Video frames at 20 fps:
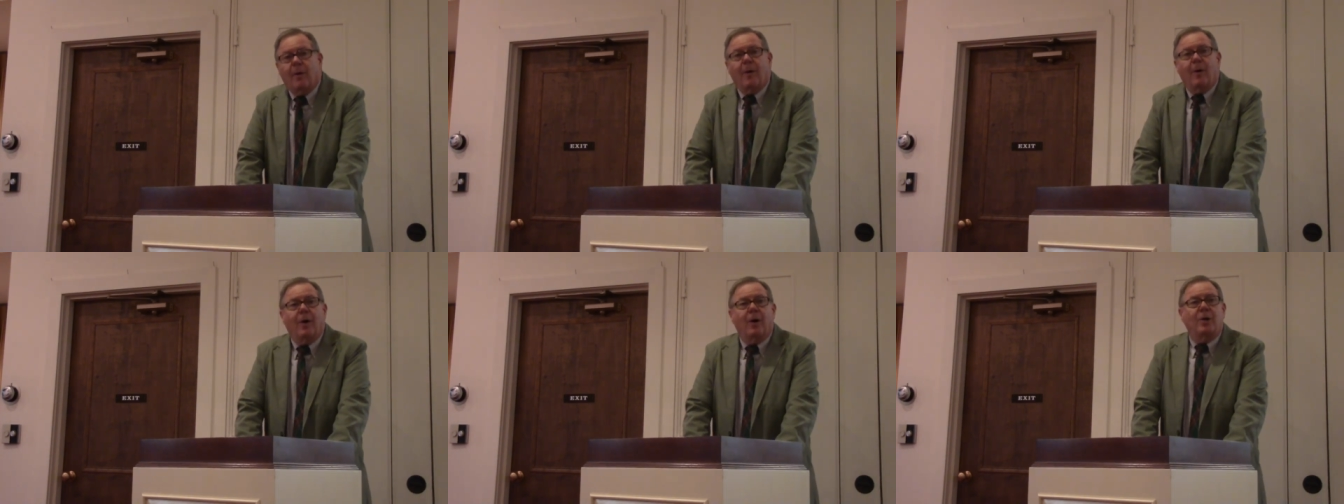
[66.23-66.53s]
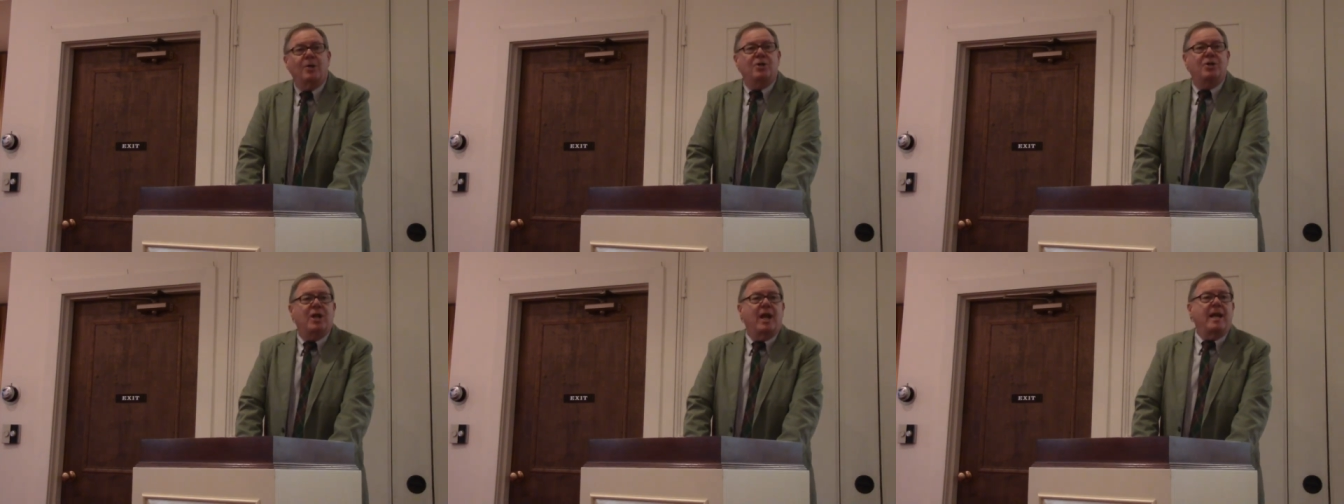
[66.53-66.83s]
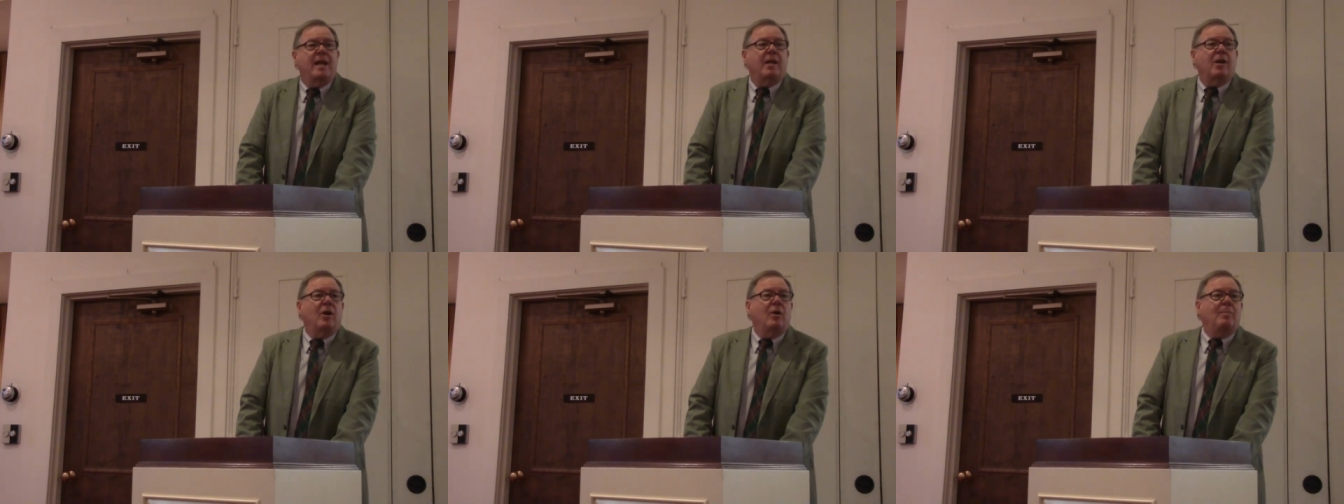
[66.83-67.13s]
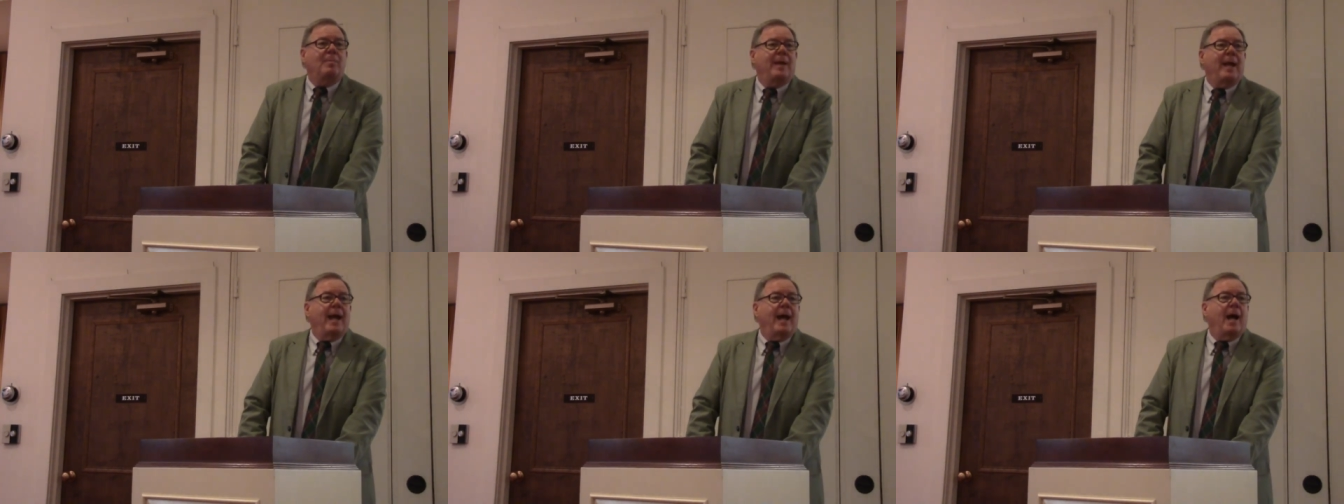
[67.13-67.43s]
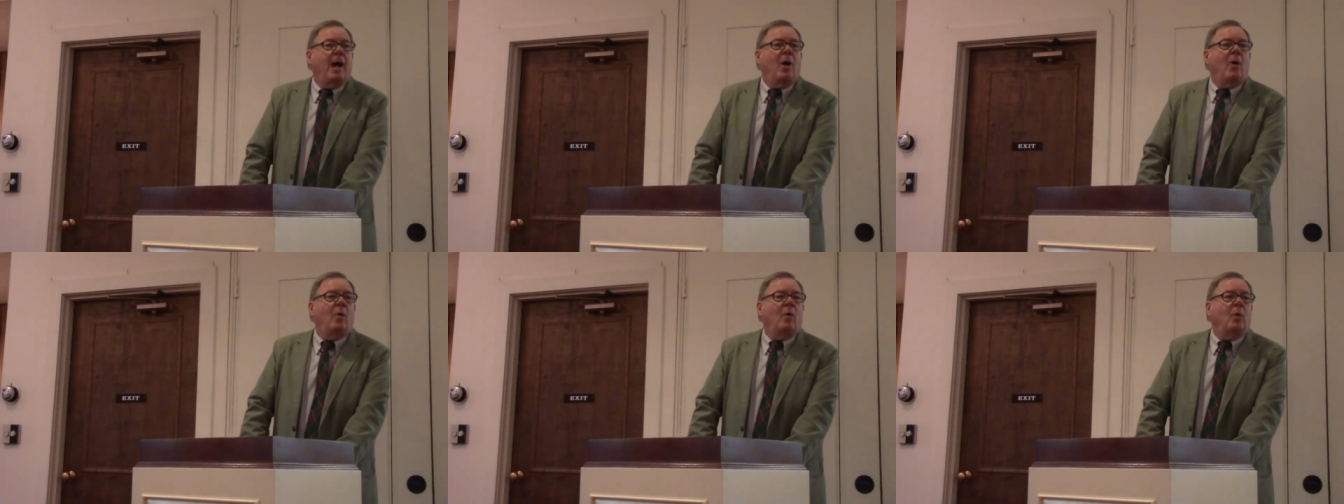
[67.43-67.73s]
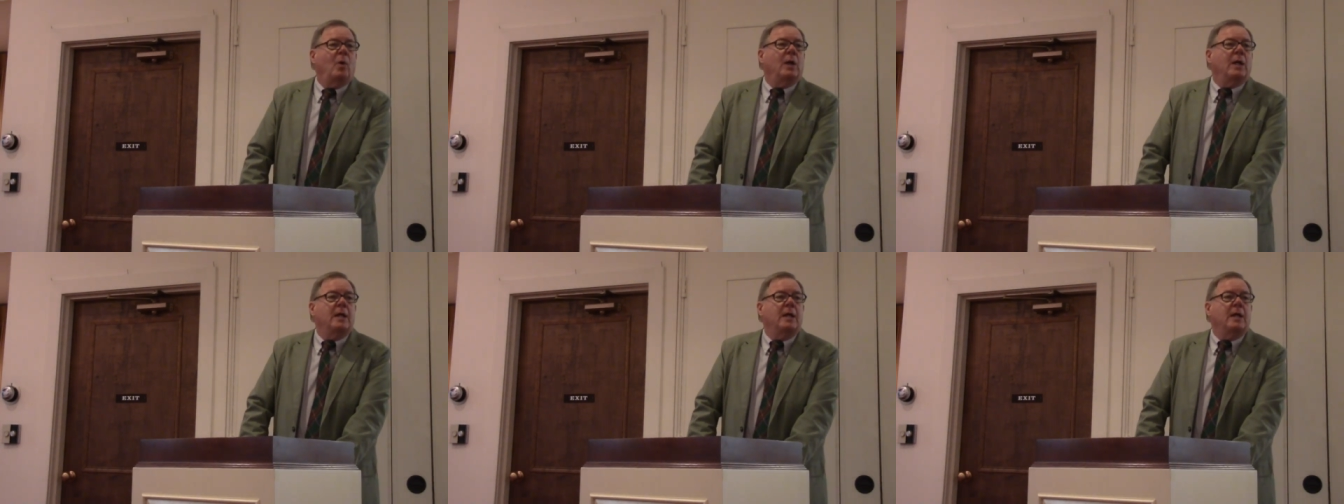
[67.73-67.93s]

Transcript: Uh, Jacob now